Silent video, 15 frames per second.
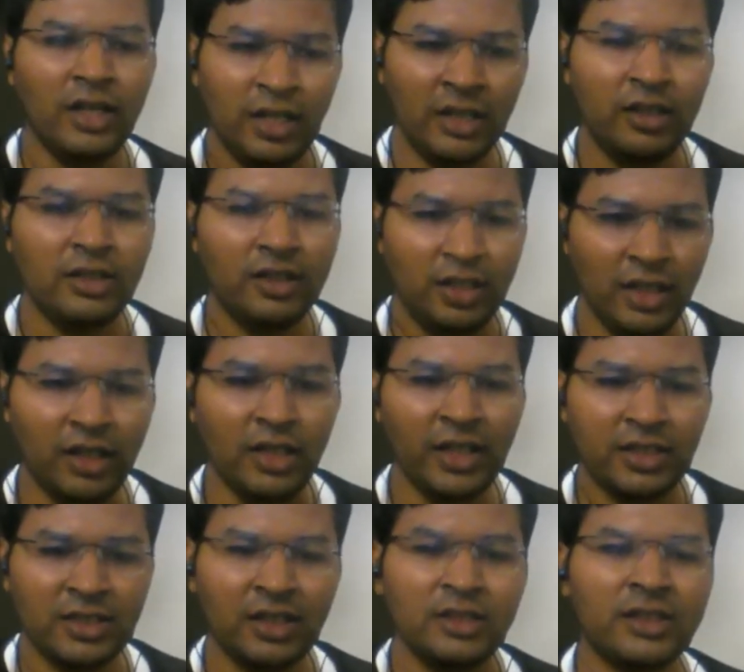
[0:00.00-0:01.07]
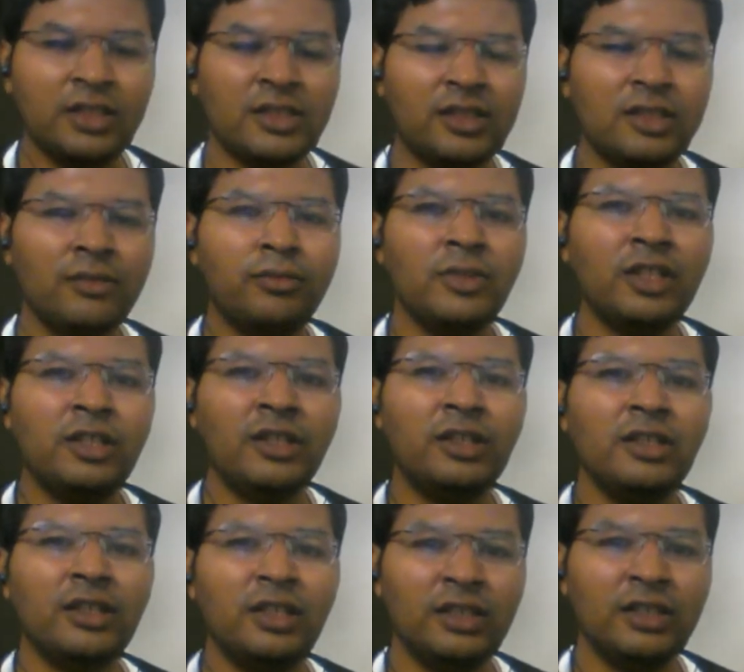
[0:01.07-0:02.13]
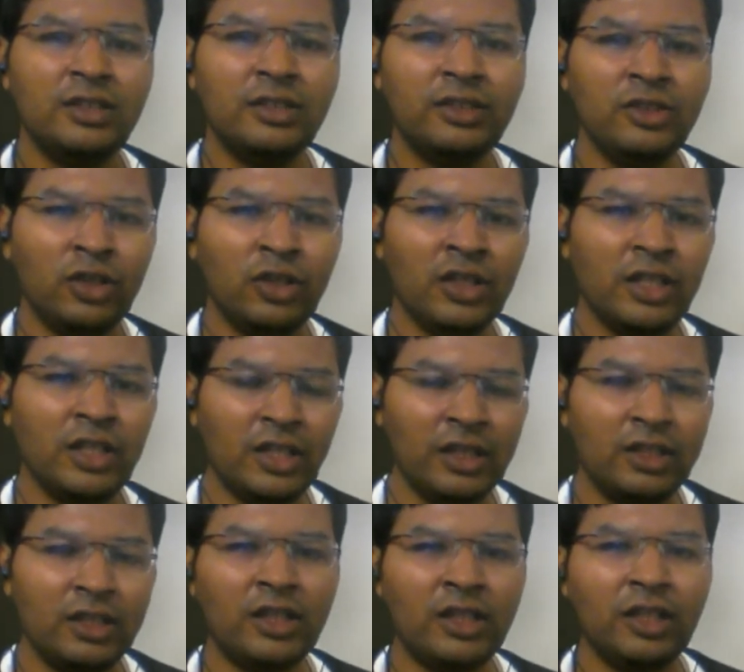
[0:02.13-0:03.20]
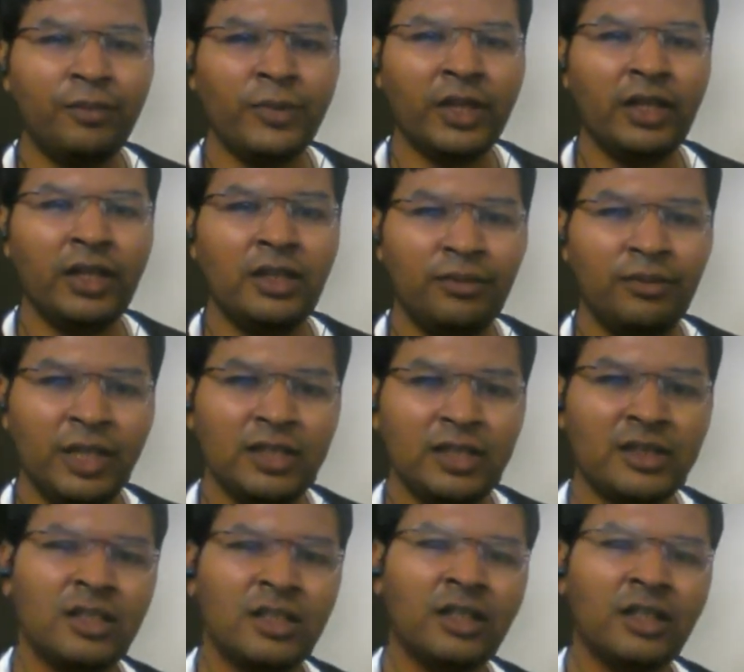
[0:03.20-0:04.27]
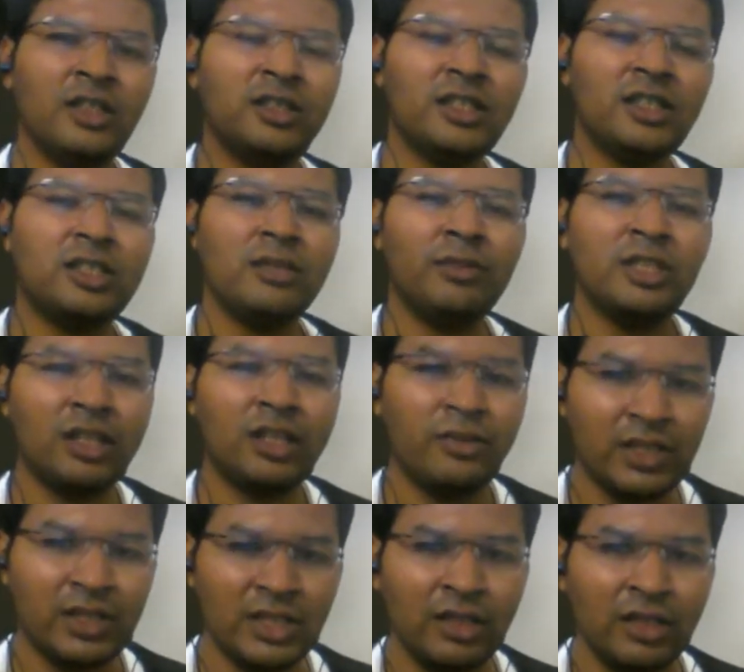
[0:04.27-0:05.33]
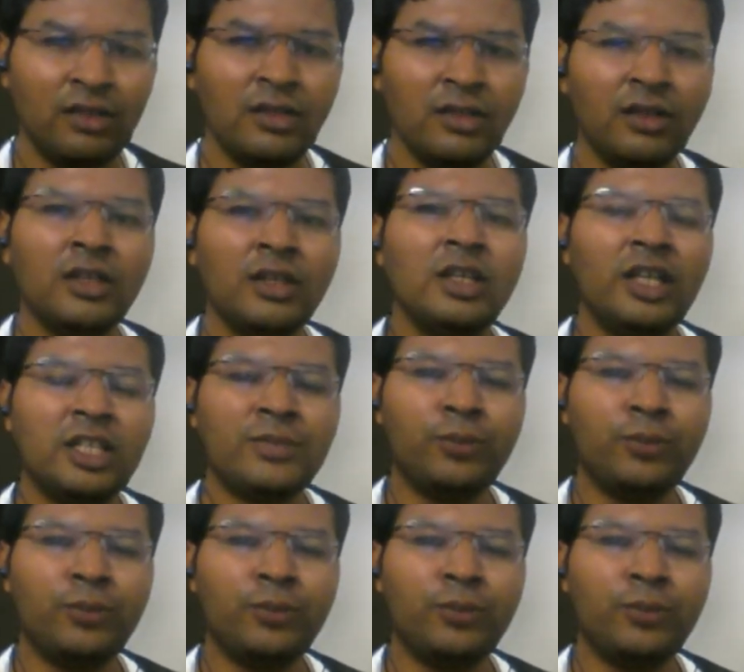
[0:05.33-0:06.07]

and yeah, external system, you're getting that API means the other system is requesting is